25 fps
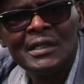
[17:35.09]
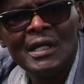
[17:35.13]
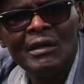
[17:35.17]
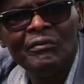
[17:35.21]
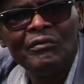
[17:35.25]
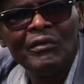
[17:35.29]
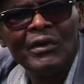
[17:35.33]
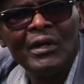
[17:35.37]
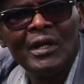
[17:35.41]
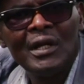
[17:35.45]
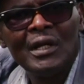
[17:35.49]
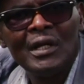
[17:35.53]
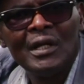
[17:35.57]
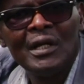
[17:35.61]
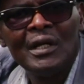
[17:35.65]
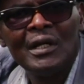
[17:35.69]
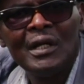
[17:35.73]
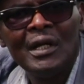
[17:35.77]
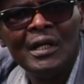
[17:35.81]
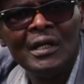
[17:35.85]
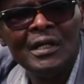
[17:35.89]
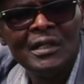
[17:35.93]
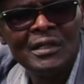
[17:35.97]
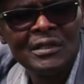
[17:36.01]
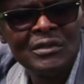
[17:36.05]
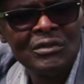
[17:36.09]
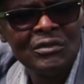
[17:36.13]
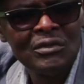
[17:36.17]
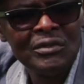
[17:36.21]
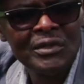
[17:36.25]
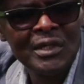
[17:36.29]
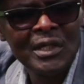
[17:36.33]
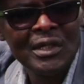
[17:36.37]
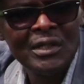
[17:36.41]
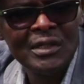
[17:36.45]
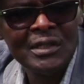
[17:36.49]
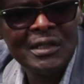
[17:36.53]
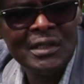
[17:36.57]
ever, and the
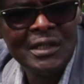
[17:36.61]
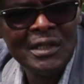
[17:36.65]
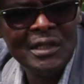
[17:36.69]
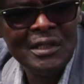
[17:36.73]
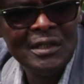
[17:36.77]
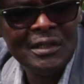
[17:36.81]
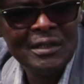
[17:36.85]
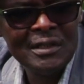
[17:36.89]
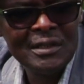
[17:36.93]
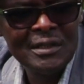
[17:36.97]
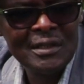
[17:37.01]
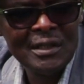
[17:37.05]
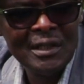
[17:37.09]
story continues.